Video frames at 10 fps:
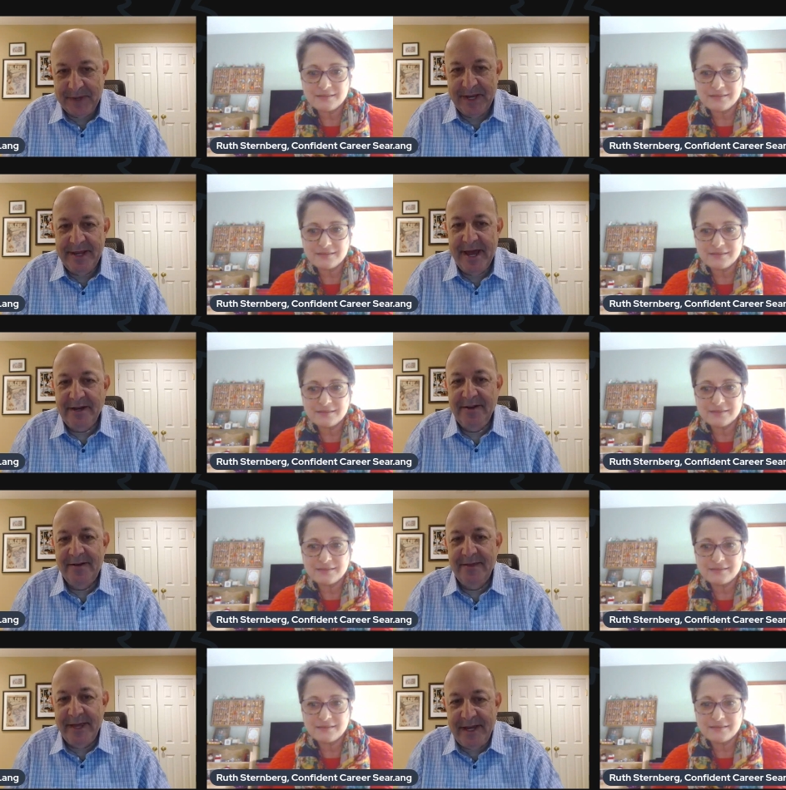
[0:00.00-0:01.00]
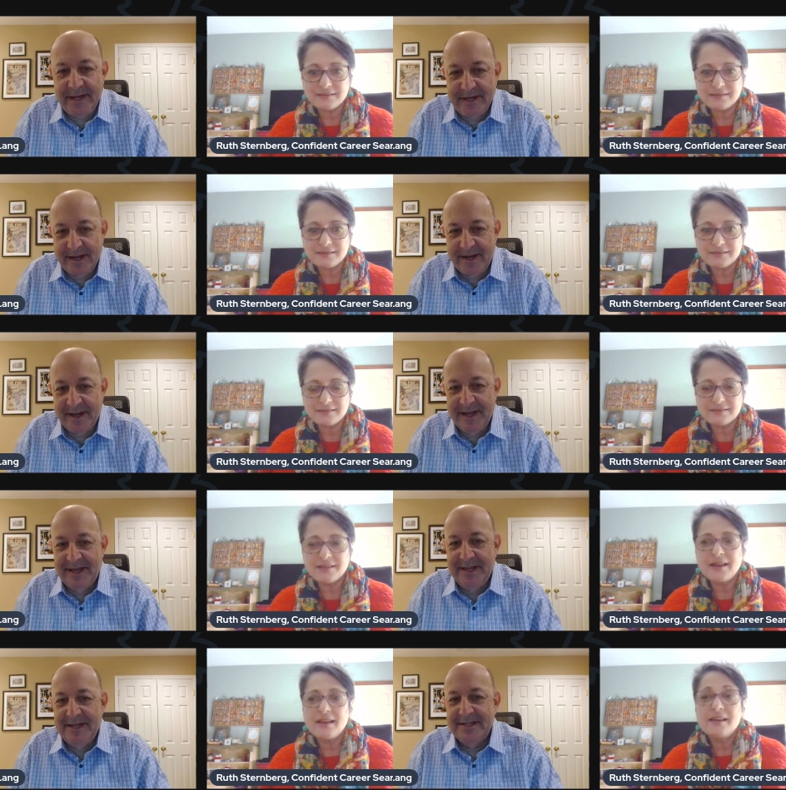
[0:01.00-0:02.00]
Speaker 1: connect on linkedin
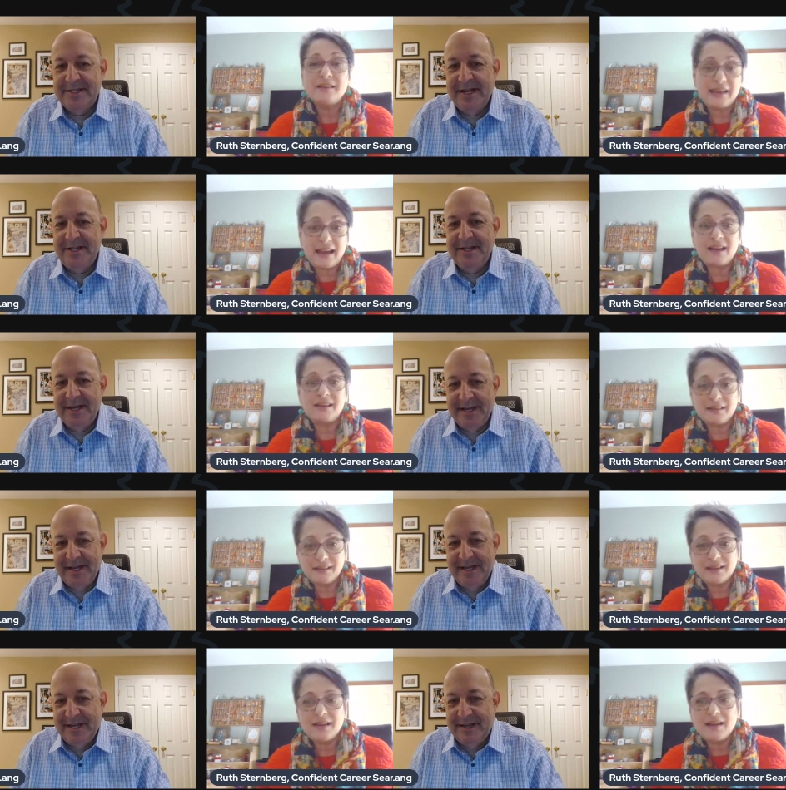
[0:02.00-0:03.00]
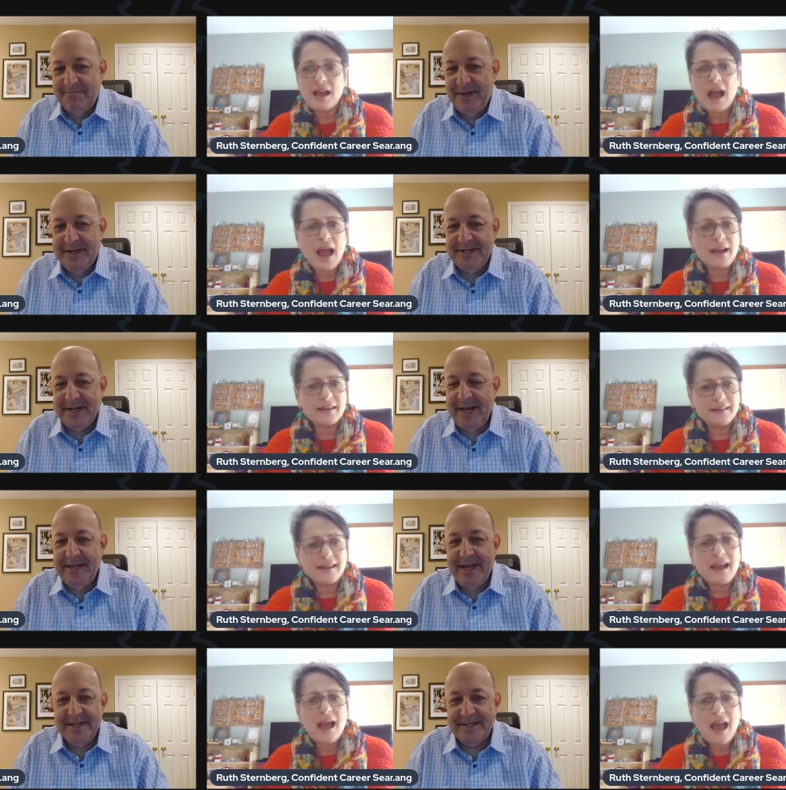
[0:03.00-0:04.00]
send yeah because again,
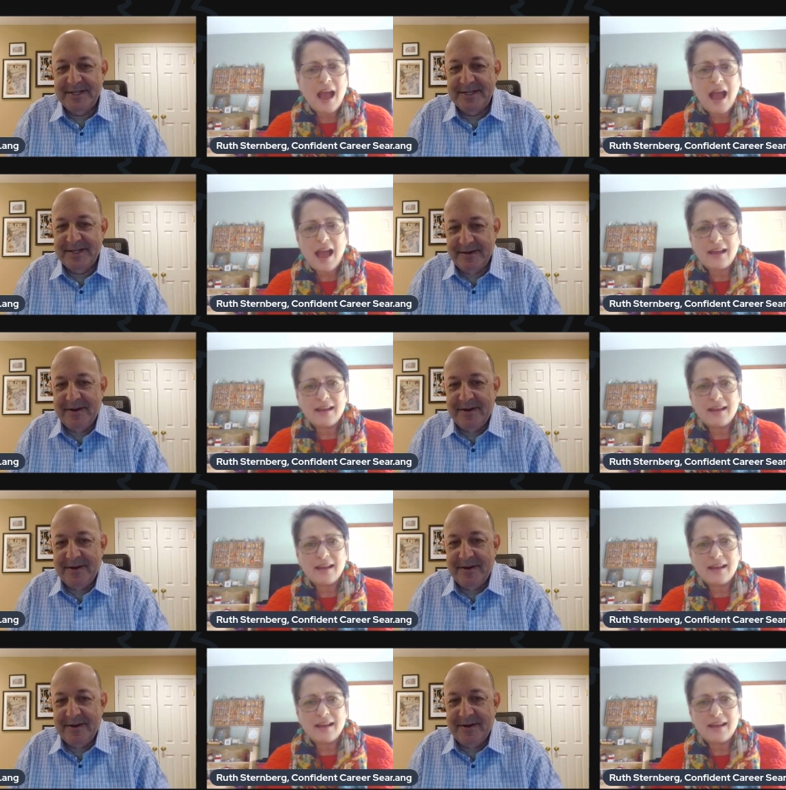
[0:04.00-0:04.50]
that's.